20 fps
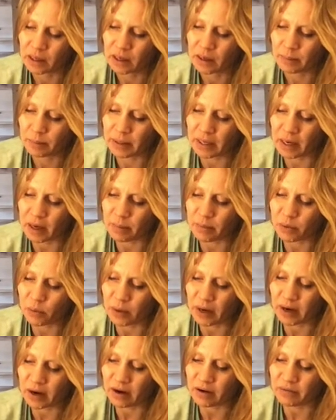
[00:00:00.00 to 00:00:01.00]
Become
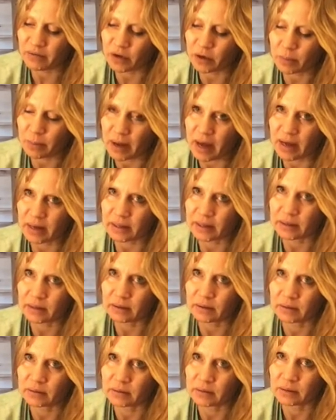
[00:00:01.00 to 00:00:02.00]
aware of your body
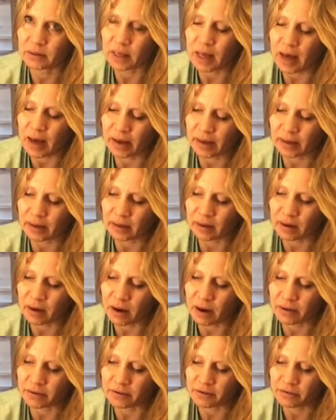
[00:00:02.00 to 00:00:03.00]
lying
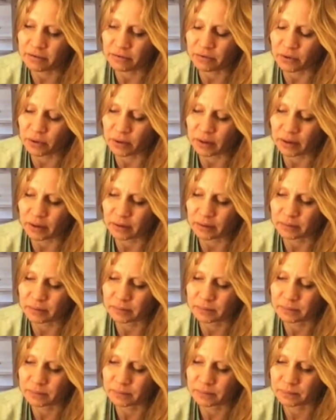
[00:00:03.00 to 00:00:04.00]
on the floor.
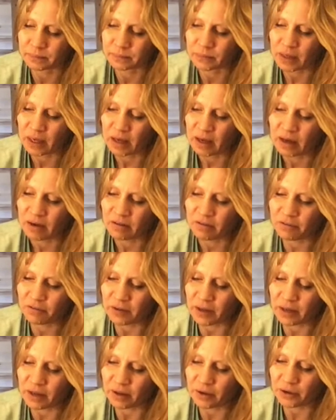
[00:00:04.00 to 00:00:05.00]

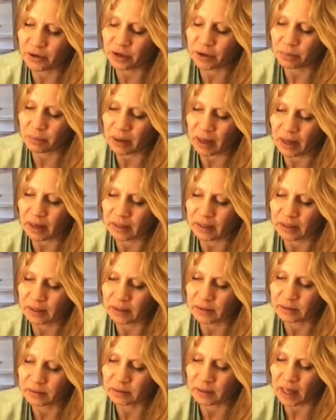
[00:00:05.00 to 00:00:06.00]
Feel your body
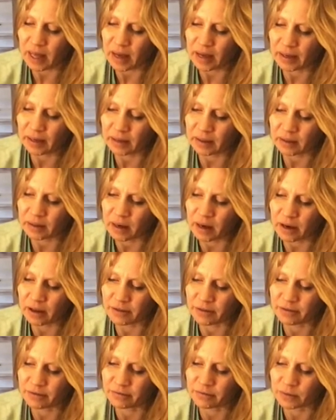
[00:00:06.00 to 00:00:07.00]
lying on
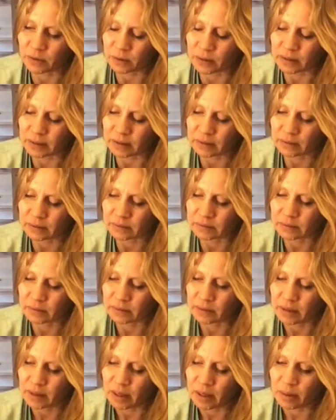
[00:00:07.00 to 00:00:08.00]
the floor.
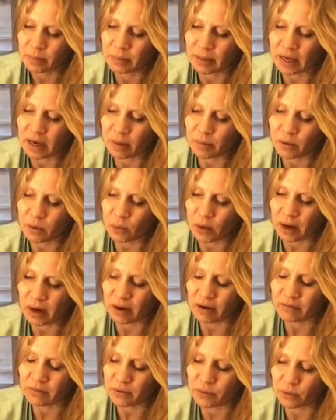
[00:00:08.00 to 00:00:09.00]
Become aware
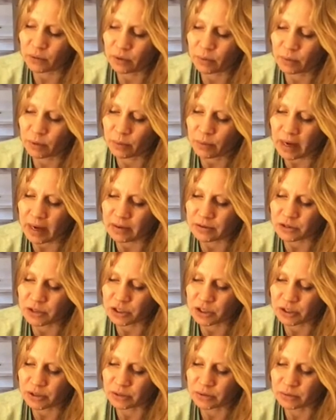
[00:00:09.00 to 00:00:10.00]
of the room around
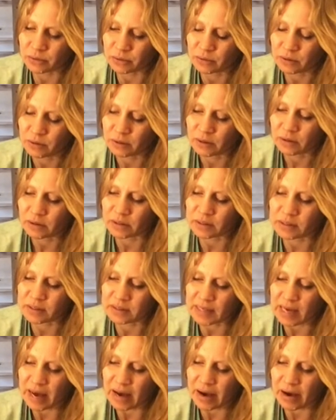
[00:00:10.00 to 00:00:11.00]
you, the
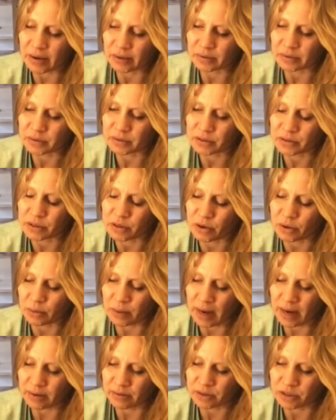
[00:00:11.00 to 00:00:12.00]
sounds
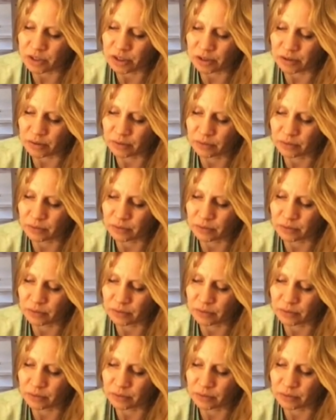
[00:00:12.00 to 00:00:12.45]
around you.